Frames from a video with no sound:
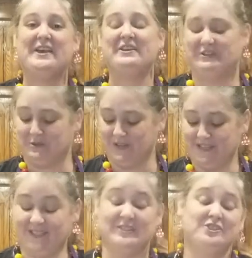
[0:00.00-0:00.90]
You're going to
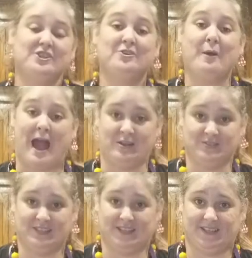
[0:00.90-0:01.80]
need 2
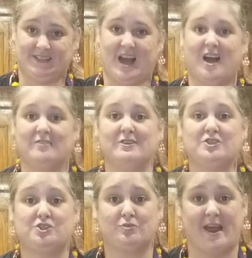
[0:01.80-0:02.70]
ounces of
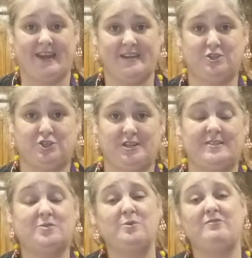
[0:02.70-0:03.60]
shredded
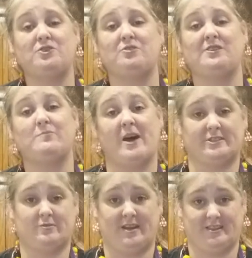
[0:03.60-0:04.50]
cheese. We've chosen
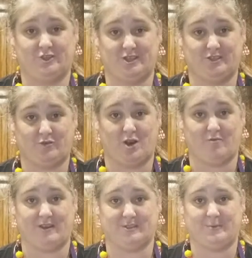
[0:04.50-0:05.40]
mozzarella cheese for our
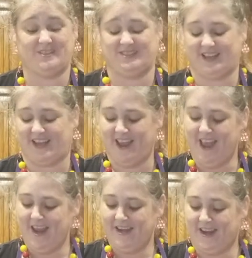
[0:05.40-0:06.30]
recipe today.
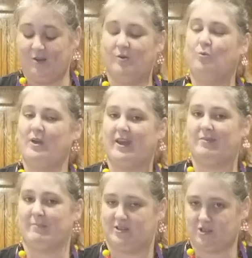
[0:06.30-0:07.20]
Now, we
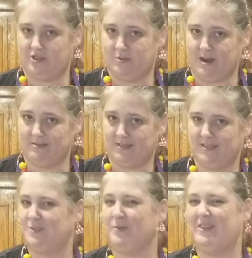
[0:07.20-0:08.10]
didn't measure 2
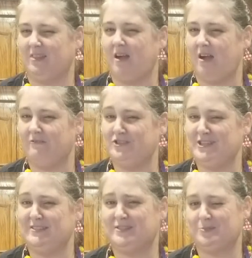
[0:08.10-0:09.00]
ounces. We love
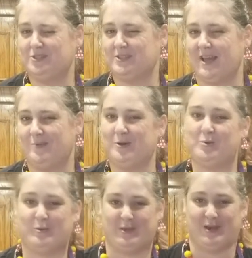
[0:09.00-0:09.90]
cheese. We just kind of put
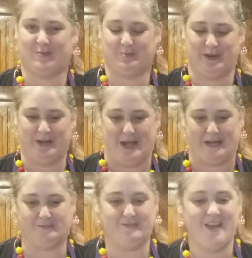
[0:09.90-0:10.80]
what we thought would be enough.